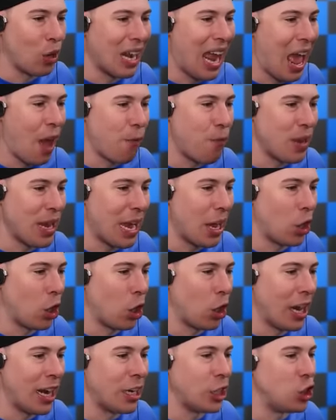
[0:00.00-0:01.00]
they're laughing at
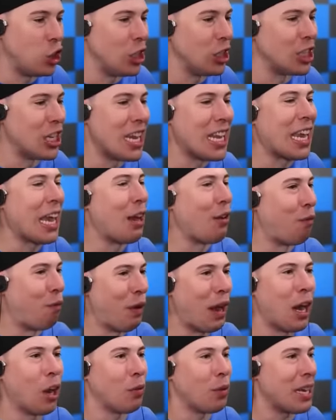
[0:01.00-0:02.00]
her and she's going to get
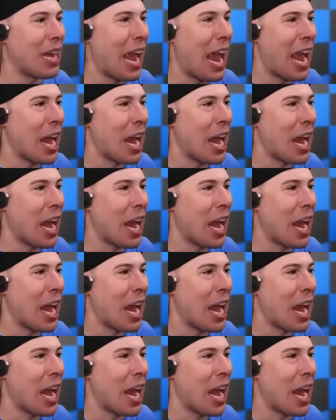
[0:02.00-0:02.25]
very